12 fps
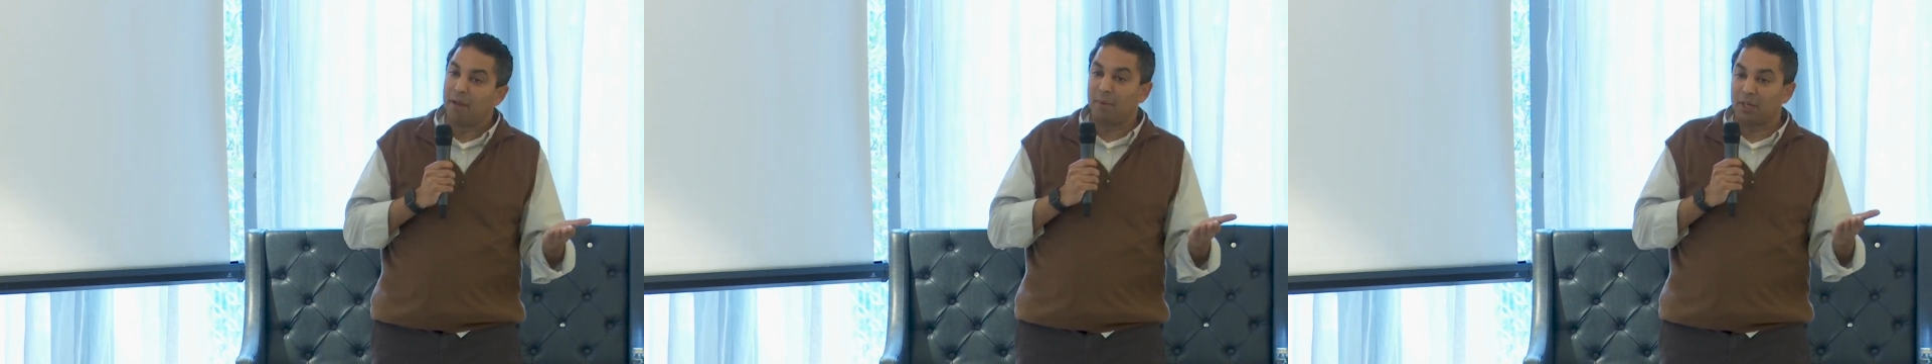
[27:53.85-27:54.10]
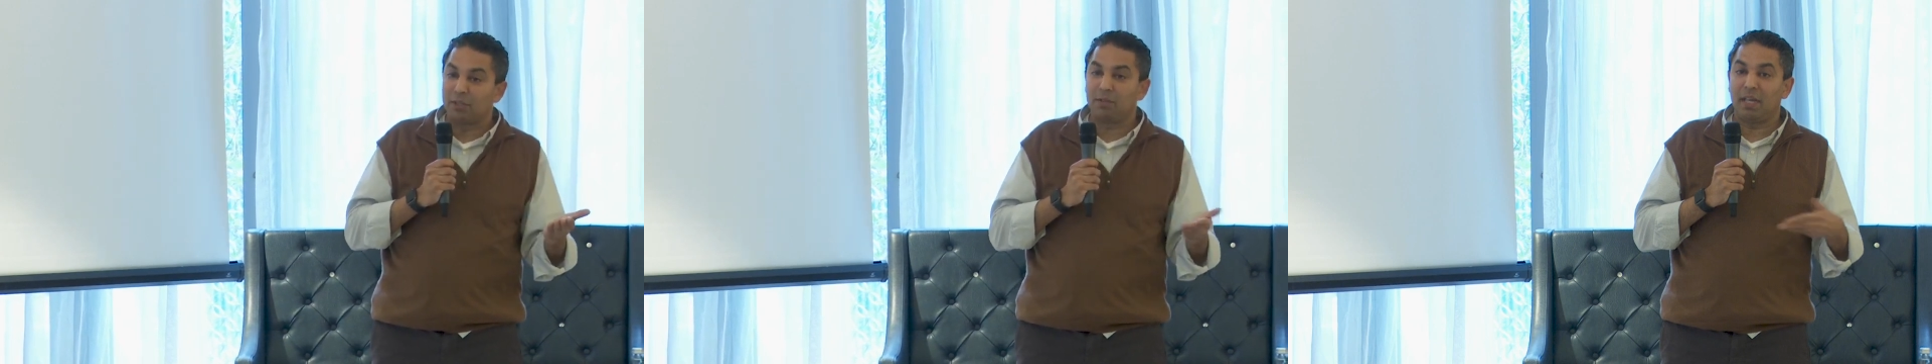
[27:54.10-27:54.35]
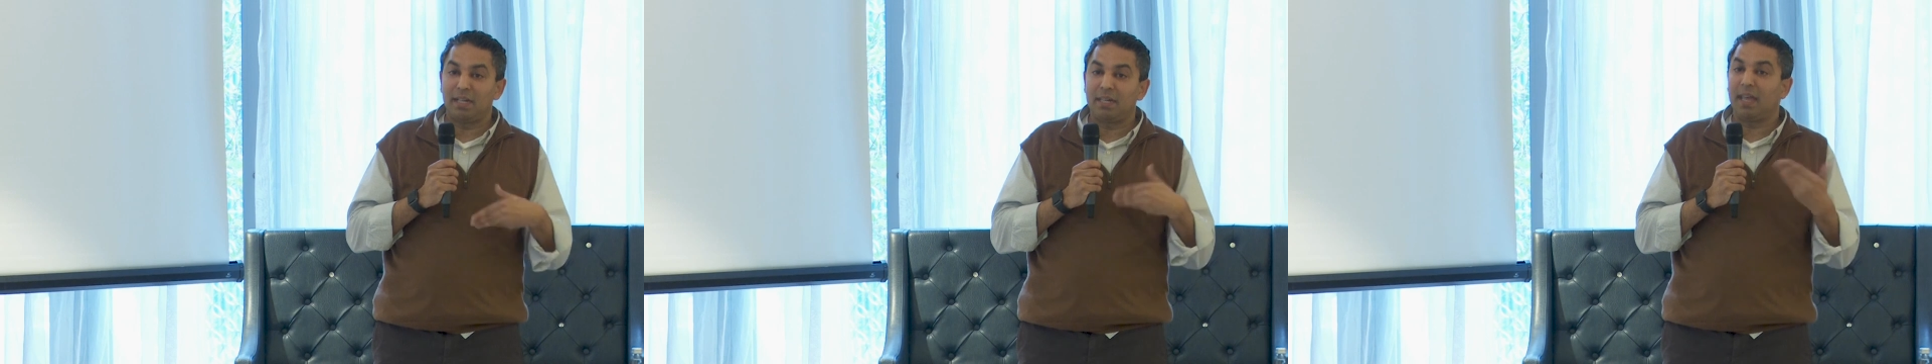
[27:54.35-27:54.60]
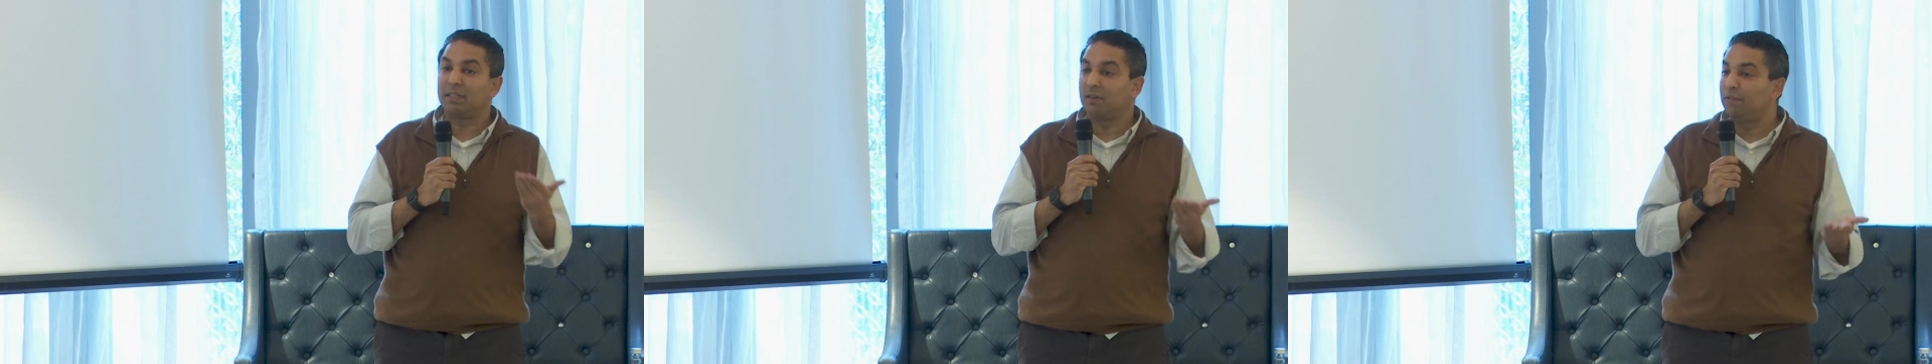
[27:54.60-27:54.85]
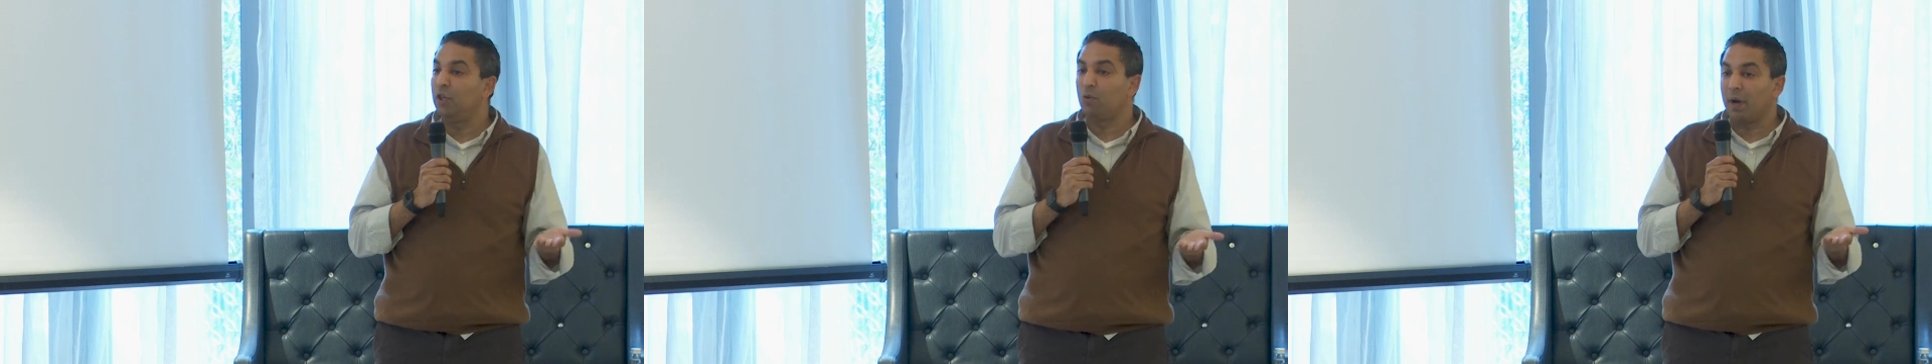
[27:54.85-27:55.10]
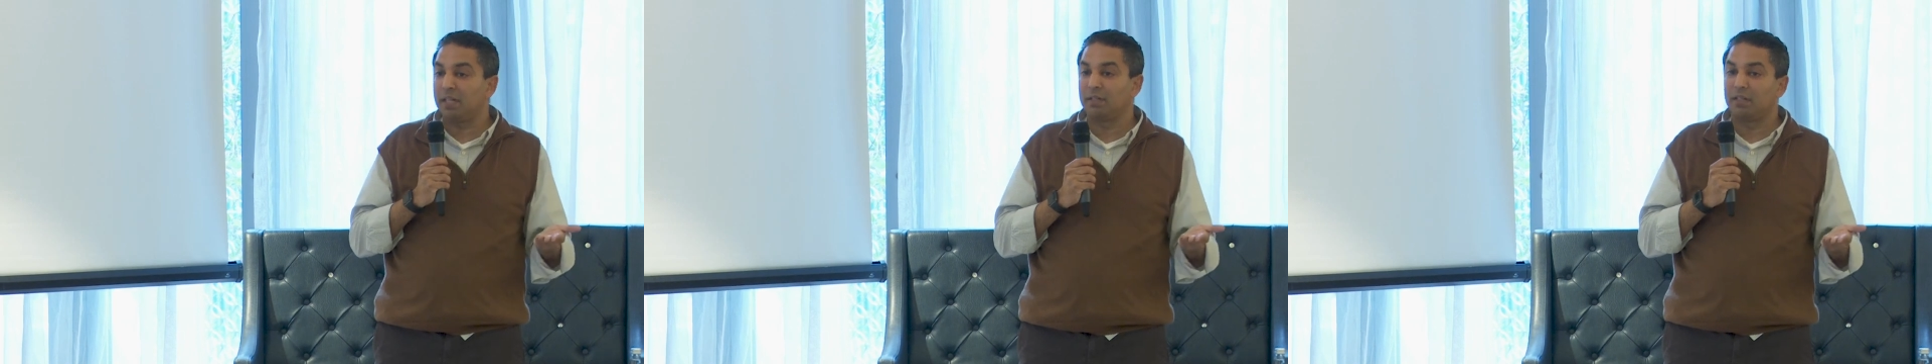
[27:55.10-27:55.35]
because it takes a few
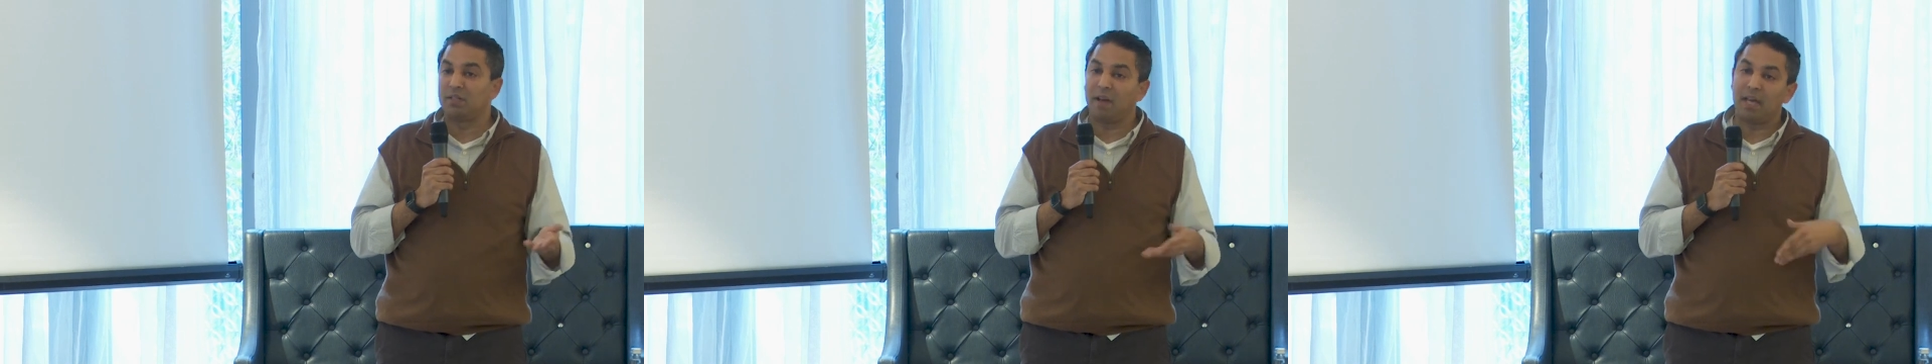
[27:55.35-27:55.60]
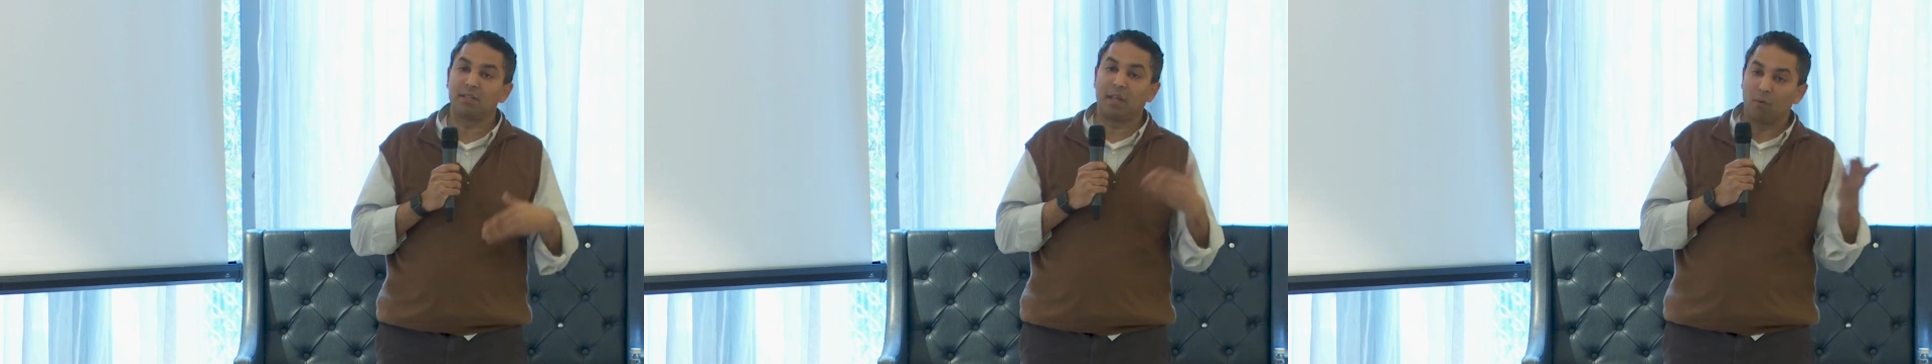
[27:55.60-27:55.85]
questions to ask,